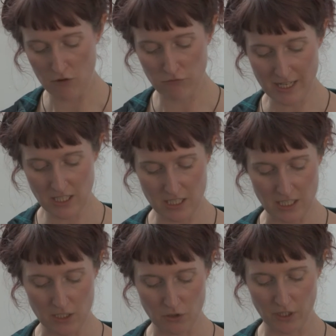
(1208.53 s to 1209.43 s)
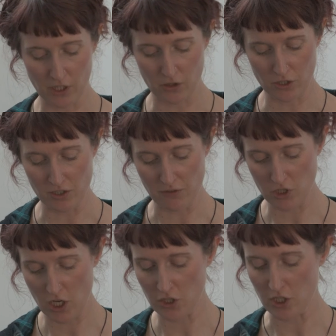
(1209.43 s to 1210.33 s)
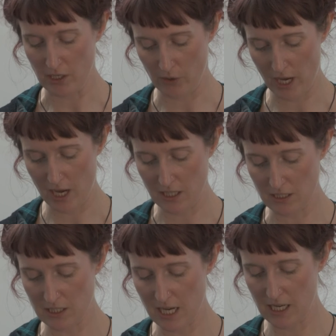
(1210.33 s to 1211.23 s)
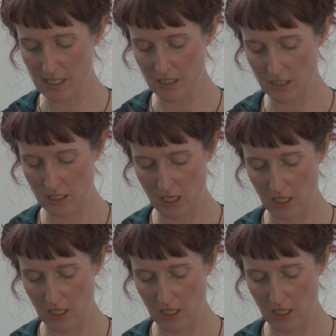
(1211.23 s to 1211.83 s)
arrested on the orders of Churchill and detained